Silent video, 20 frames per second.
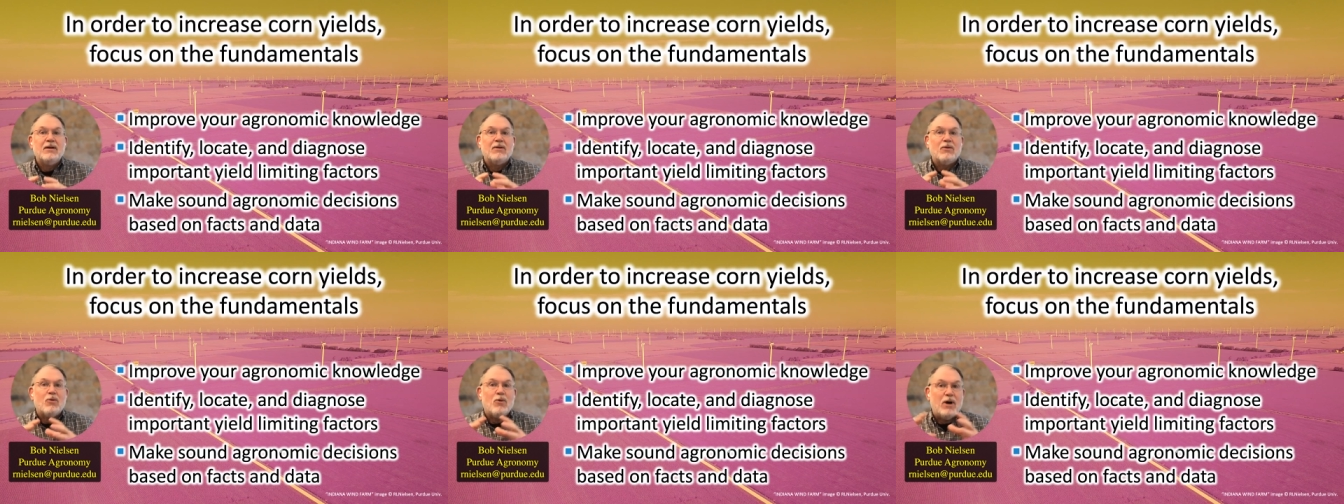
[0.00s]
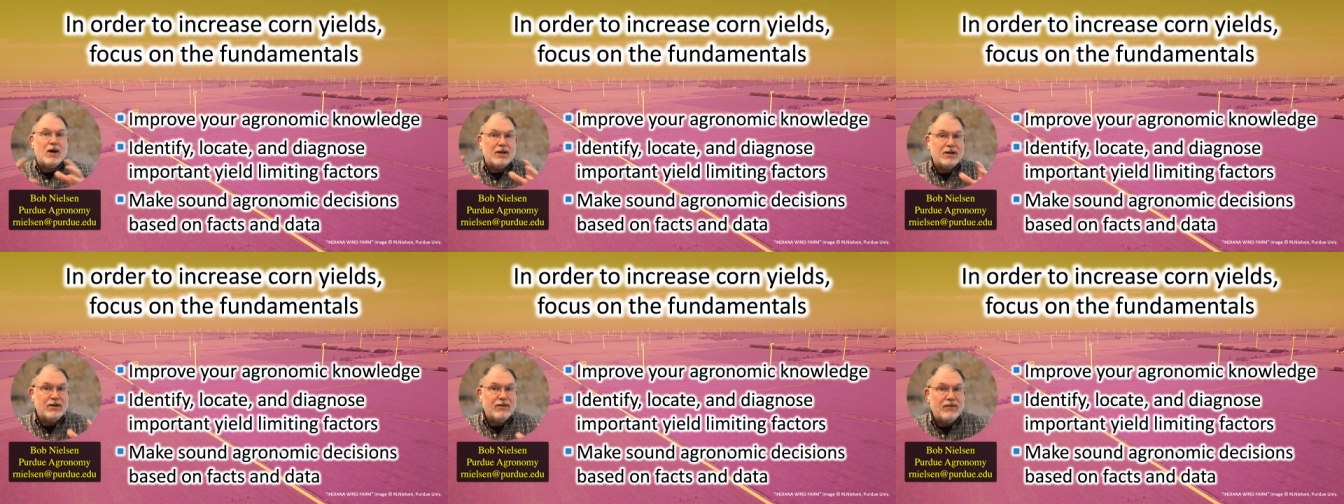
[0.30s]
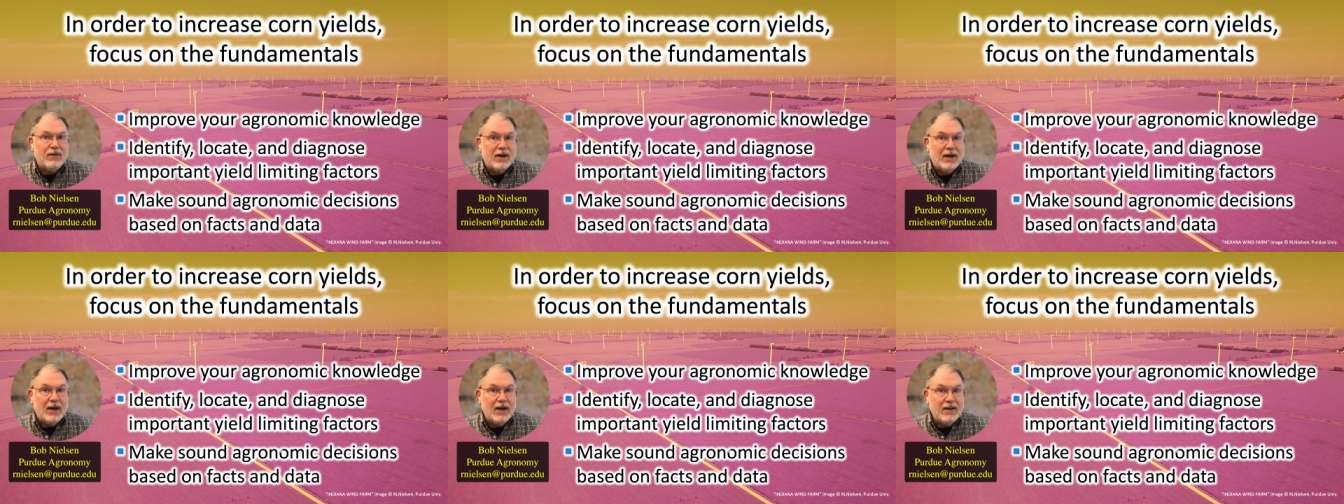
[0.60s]

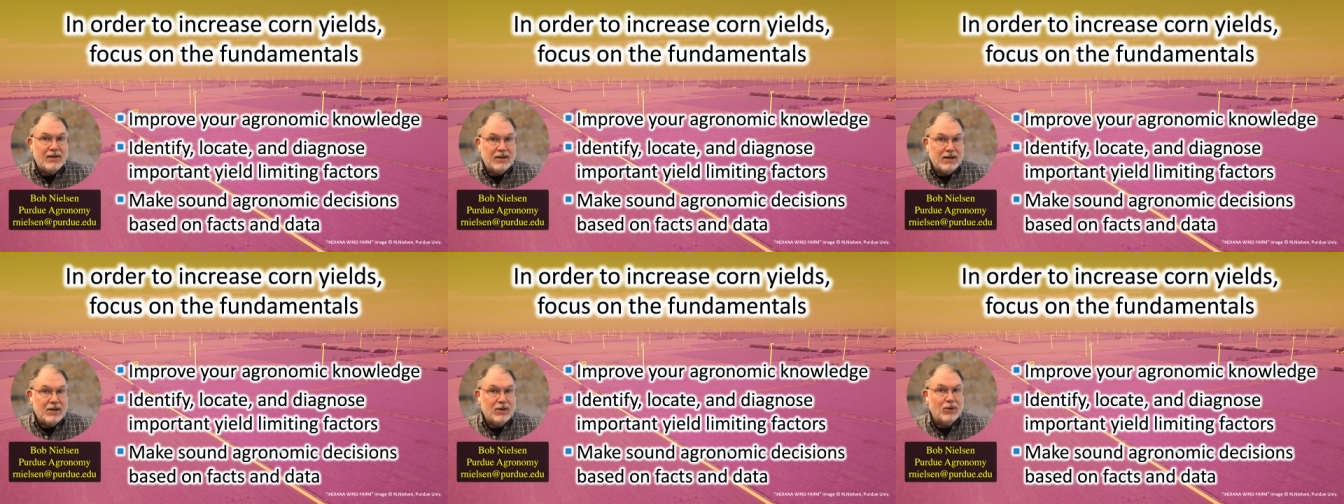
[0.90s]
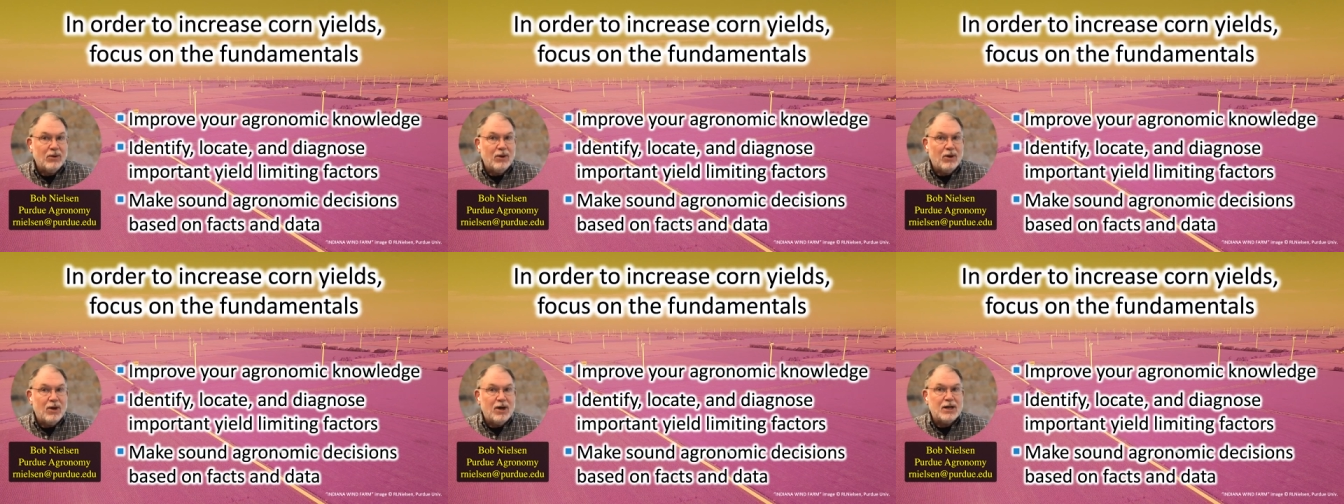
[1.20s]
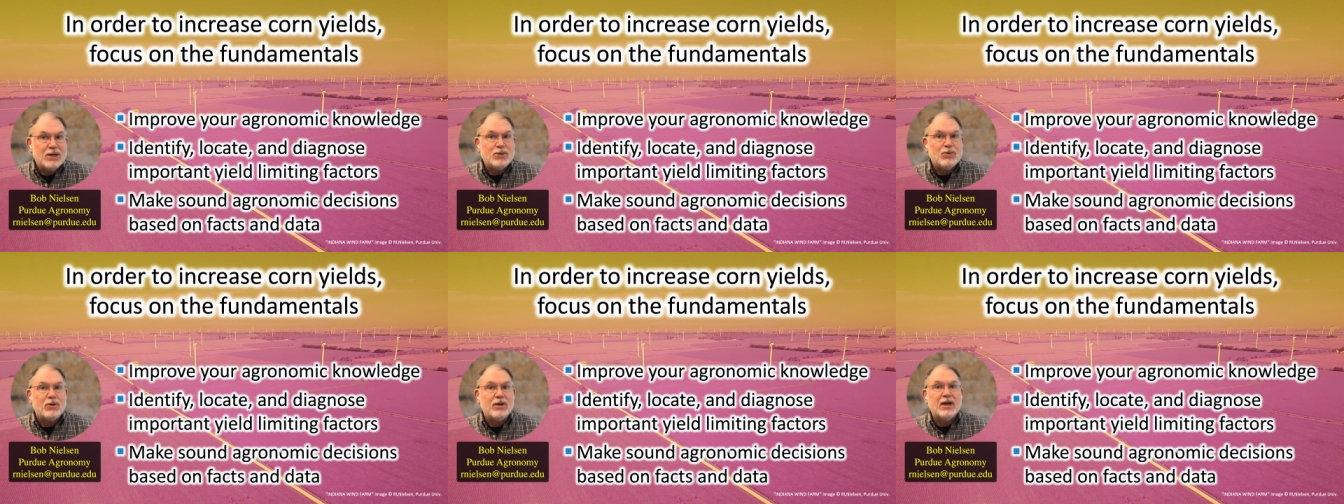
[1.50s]
quantify the yield
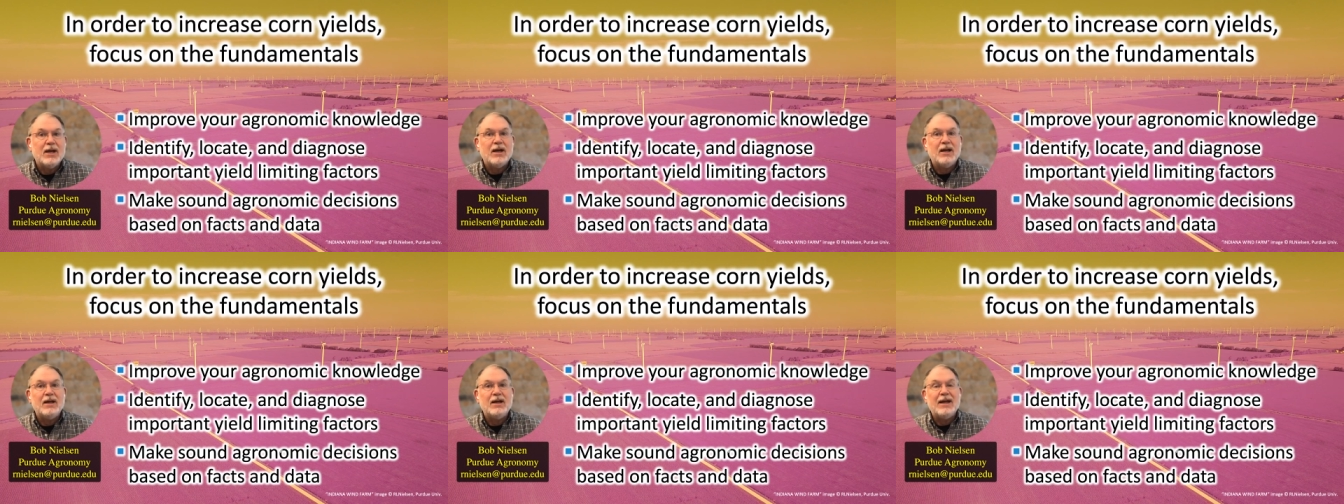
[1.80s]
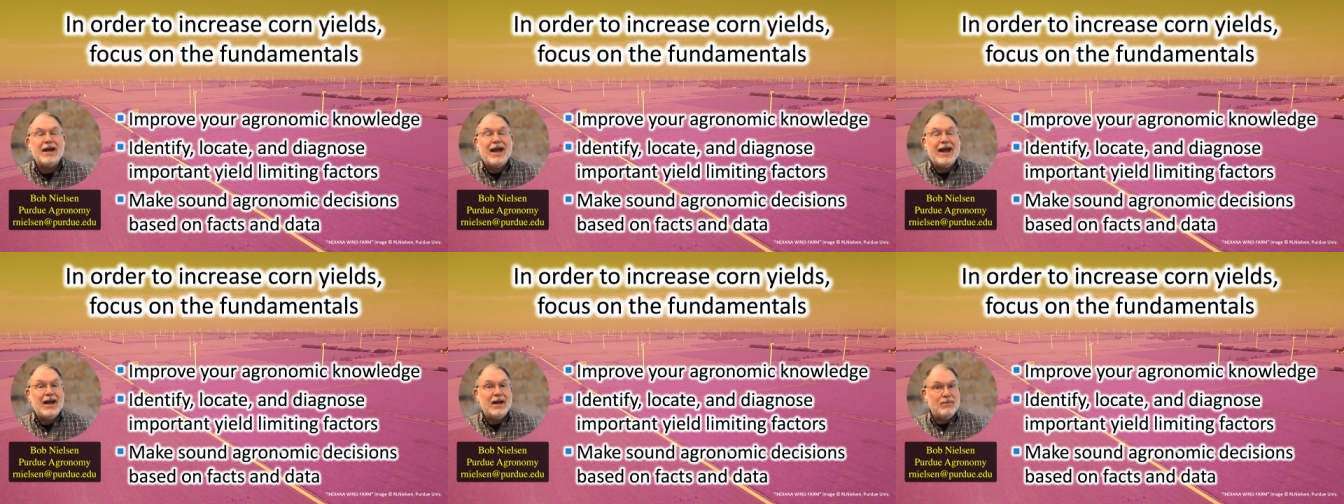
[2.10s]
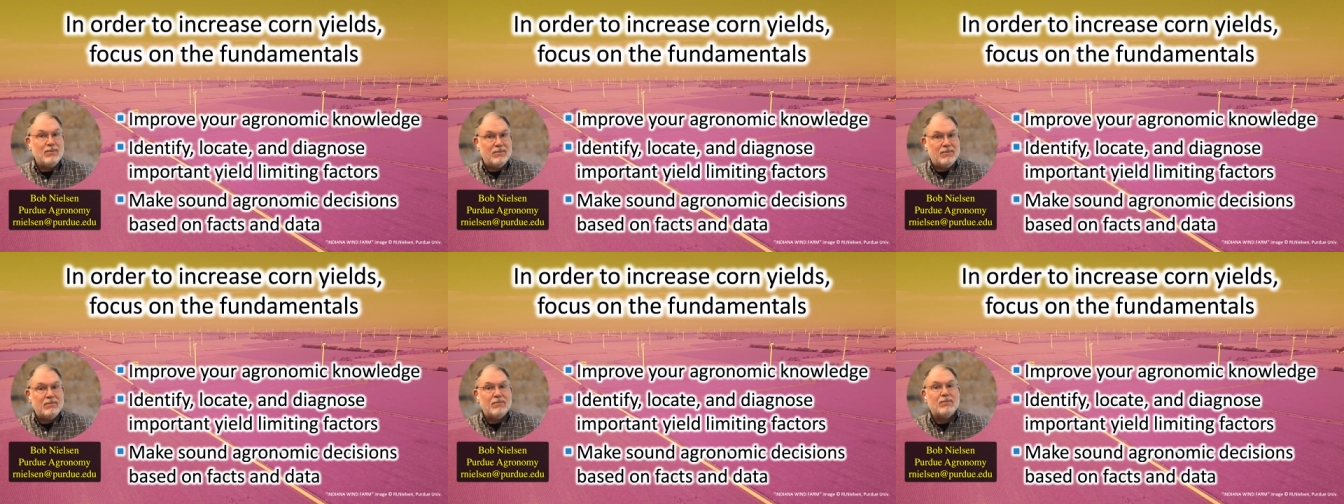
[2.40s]
loss we're getting,
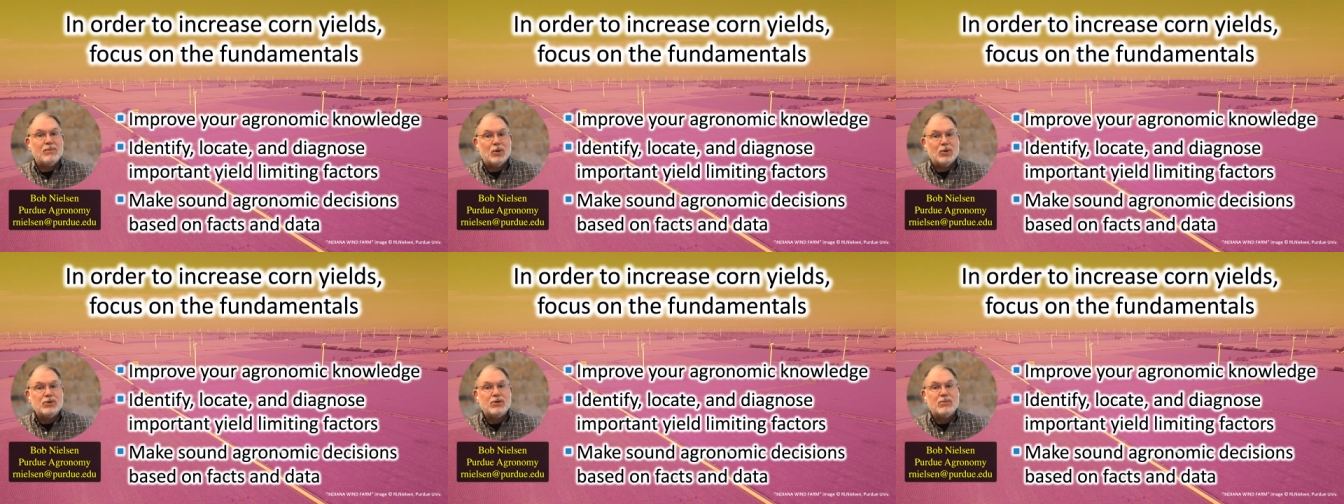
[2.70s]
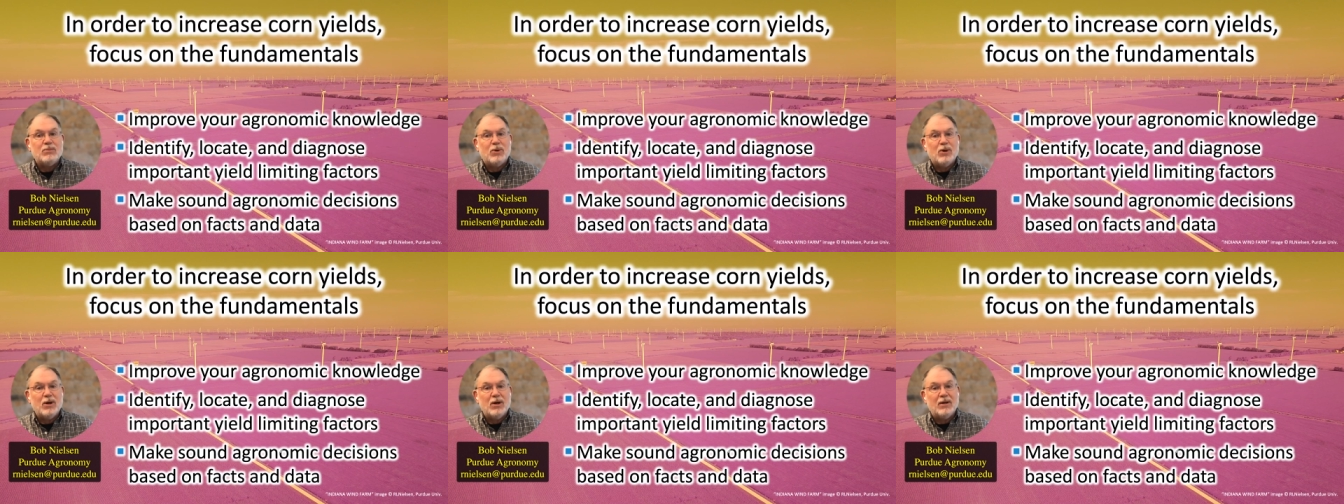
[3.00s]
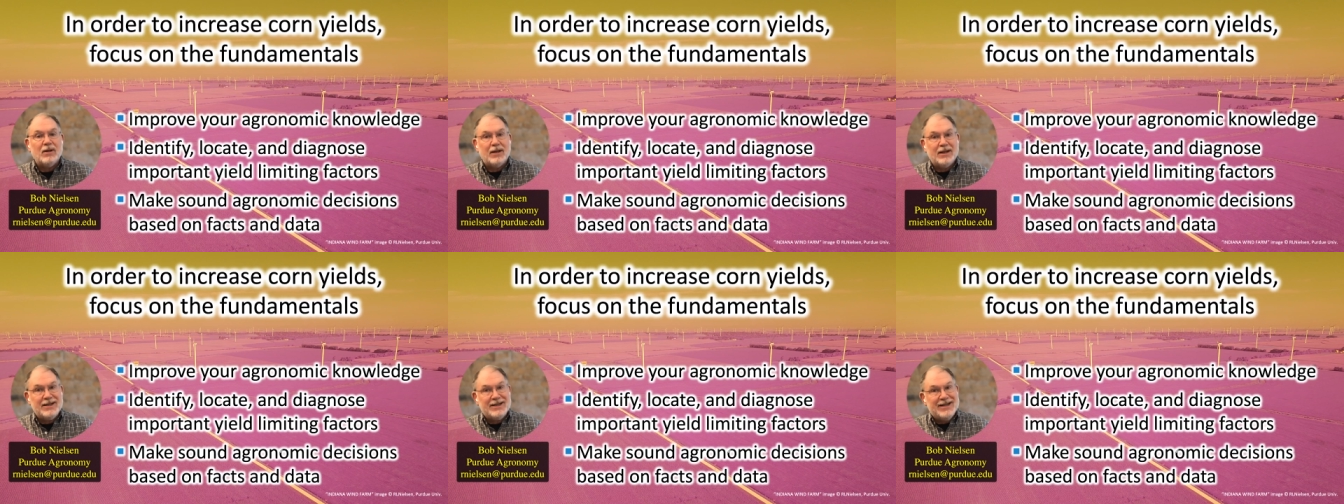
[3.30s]
and most importantly,